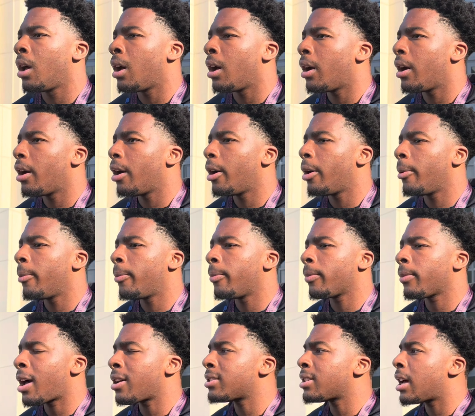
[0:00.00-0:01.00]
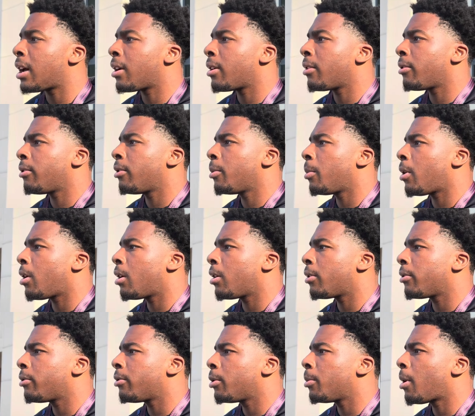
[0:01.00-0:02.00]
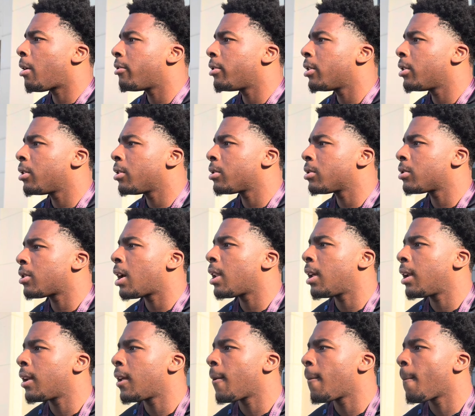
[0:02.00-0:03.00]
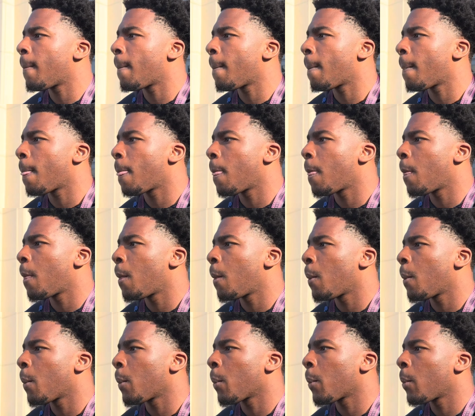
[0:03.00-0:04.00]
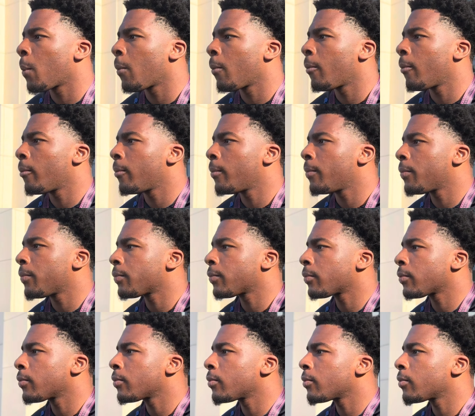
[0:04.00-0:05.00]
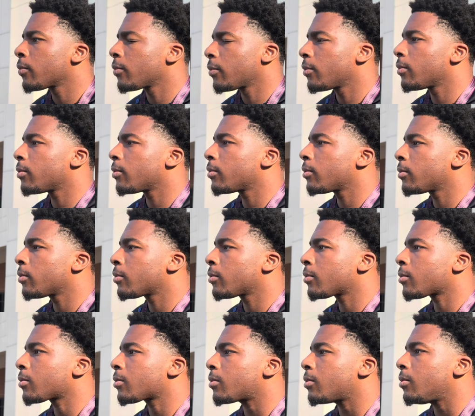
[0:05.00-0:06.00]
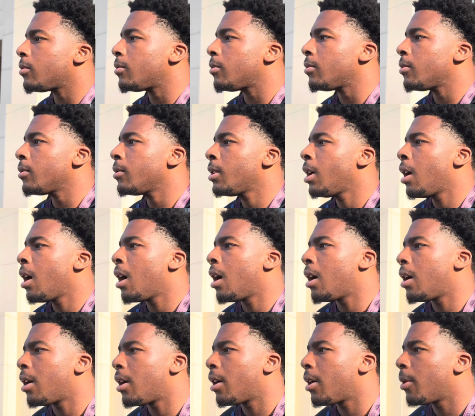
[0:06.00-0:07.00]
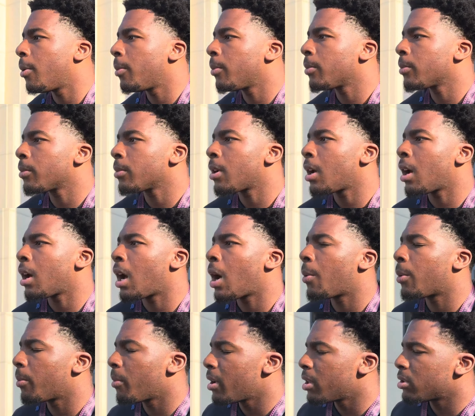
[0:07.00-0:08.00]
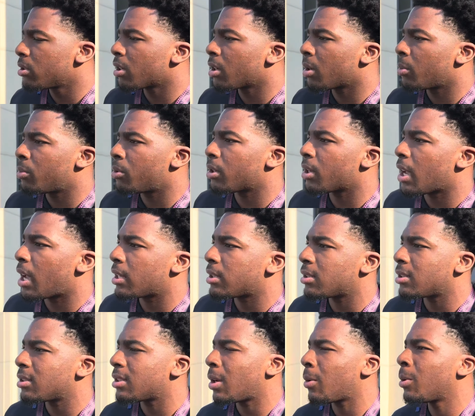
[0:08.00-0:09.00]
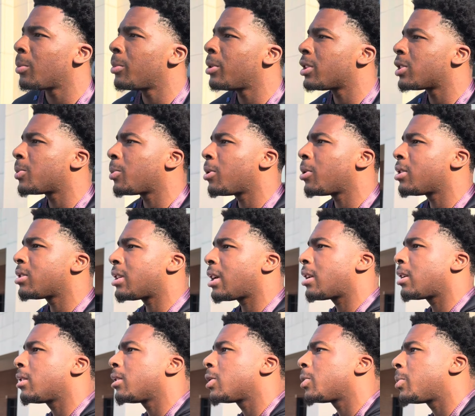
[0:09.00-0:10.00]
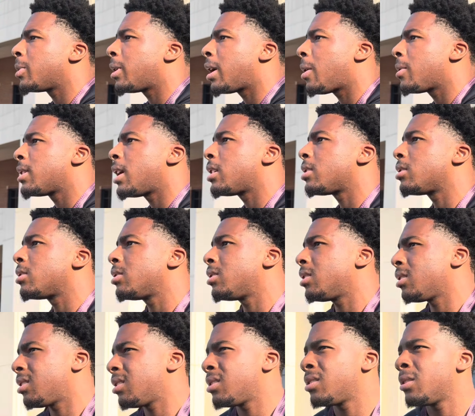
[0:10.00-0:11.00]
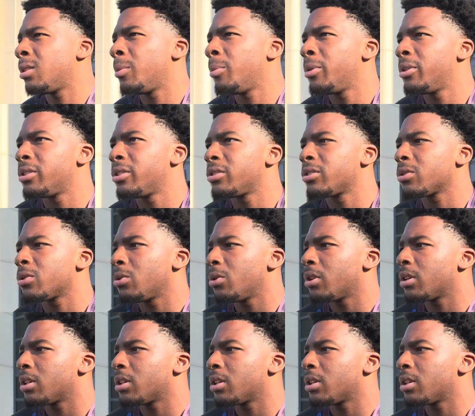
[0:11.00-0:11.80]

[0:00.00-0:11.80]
um, outside of the football football field. So what are you looking at majoring in? You, met, you, met, sorry, you mentioned it before. Like, I want to major in communications. I want to be a sports analyst, but I was actually looking into the business school